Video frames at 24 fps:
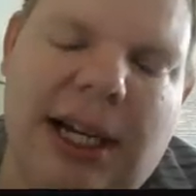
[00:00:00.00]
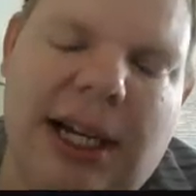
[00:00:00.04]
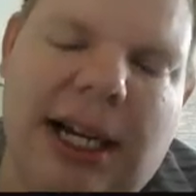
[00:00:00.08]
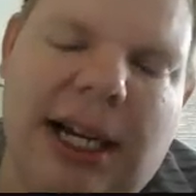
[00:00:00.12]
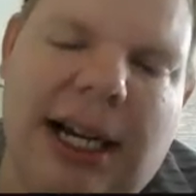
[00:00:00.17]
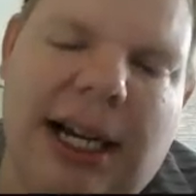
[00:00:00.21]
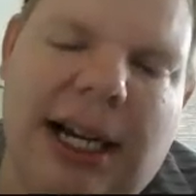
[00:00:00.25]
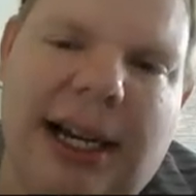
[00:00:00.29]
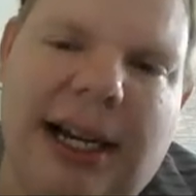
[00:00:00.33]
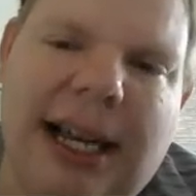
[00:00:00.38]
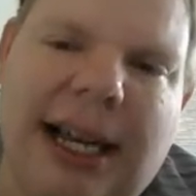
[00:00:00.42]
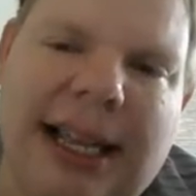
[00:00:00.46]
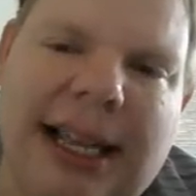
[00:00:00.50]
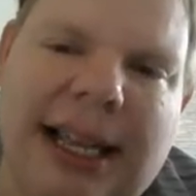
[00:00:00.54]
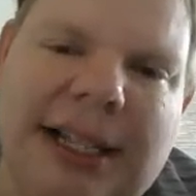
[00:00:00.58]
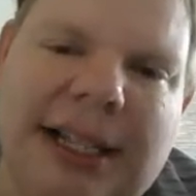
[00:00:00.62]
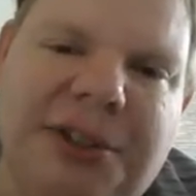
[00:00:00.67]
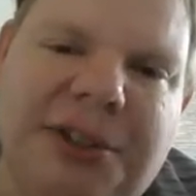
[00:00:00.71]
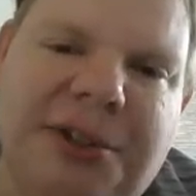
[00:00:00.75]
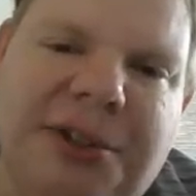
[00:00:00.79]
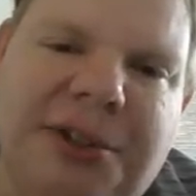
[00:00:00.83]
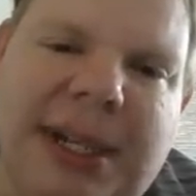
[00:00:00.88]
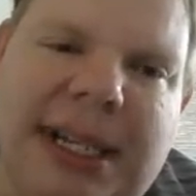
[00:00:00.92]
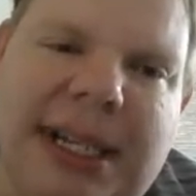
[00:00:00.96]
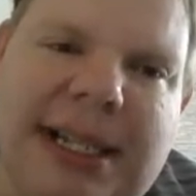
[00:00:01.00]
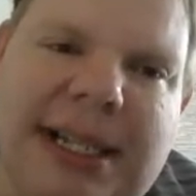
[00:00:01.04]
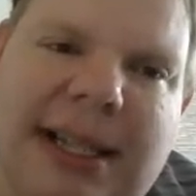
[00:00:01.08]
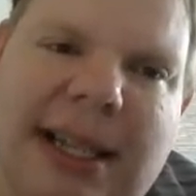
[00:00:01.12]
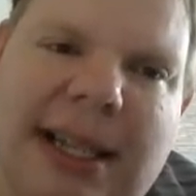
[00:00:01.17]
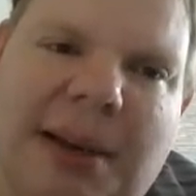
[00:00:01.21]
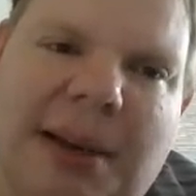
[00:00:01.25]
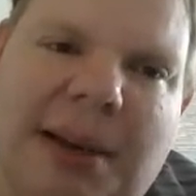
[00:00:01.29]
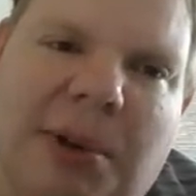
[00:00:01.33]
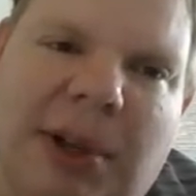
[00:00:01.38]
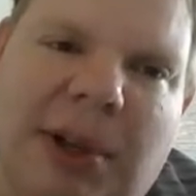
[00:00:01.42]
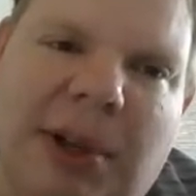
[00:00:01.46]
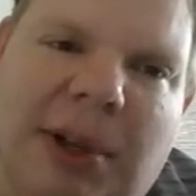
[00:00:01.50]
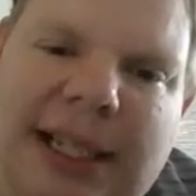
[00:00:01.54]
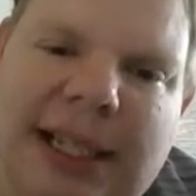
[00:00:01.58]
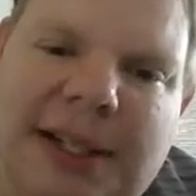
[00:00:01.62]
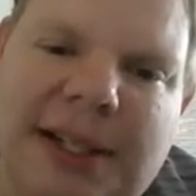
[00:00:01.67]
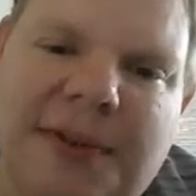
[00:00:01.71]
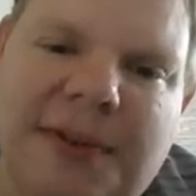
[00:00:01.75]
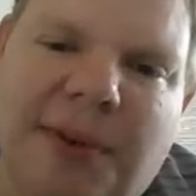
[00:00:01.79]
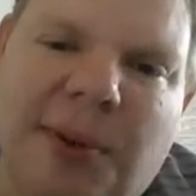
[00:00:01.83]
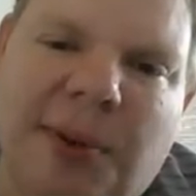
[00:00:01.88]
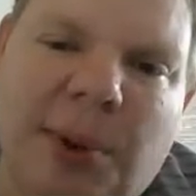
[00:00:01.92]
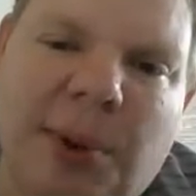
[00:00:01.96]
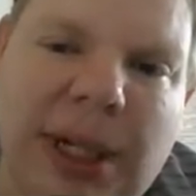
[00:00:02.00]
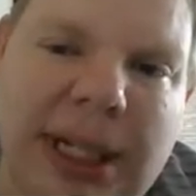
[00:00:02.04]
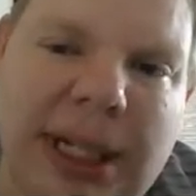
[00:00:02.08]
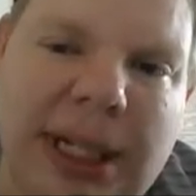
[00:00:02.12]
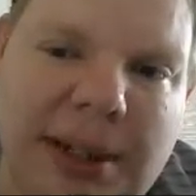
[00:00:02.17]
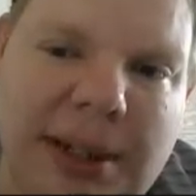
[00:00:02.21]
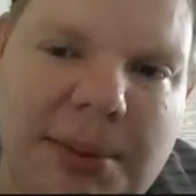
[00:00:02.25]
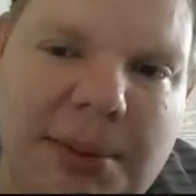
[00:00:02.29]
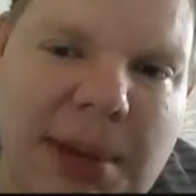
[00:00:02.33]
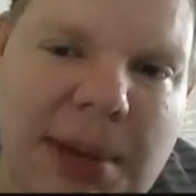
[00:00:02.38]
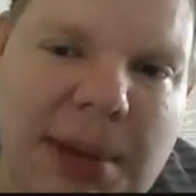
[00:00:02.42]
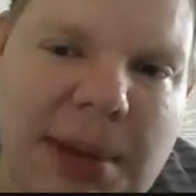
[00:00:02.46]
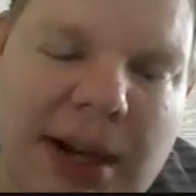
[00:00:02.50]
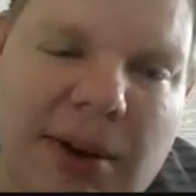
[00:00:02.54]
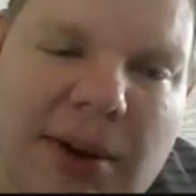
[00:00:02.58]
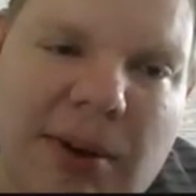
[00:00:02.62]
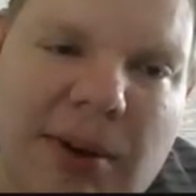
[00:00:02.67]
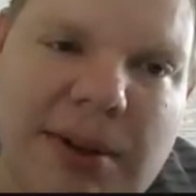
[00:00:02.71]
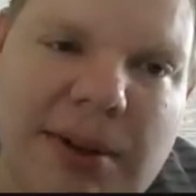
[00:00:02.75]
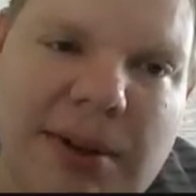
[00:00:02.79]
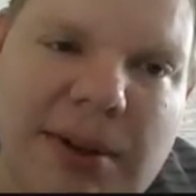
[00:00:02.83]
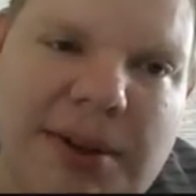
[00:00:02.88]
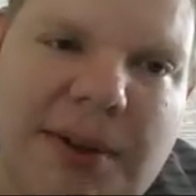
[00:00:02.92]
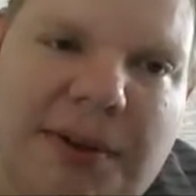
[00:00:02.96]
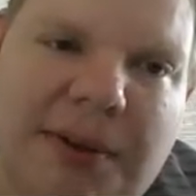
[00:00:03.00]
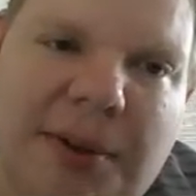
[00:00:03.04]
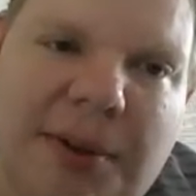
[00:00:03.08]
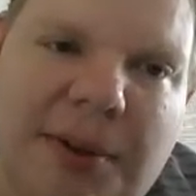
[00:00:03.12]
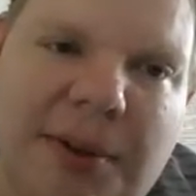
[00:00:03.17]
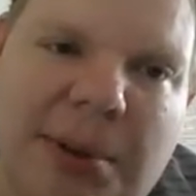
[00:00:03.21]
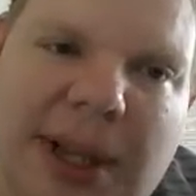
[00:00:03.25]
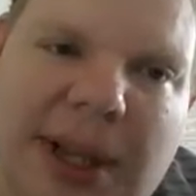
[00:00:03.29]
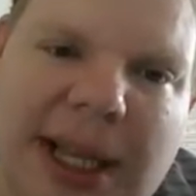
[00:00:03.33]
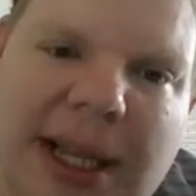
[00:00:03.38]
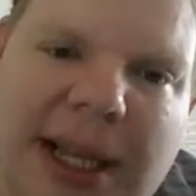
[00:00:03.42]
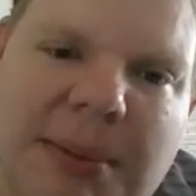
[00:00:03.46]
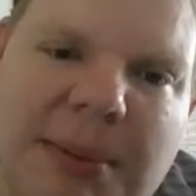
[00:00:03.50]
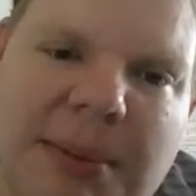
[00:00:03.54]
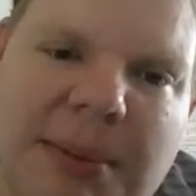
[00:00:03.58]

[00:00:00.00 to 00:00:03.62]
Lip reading: And then Tree Slam only does 40 to Metal, so if you're playing a